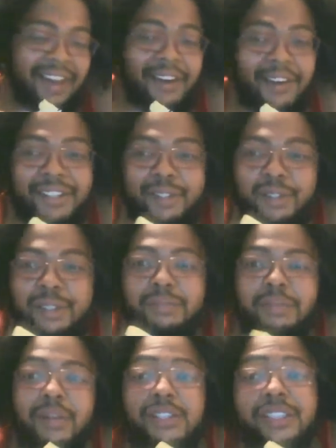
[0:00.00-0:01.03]
oranges
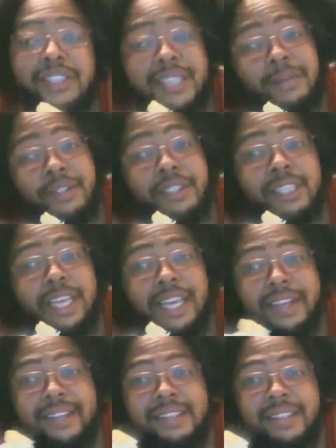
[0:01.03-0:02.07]
I'm drinking
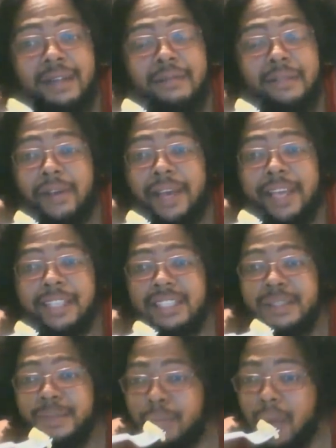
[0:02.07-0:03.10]
has low acid,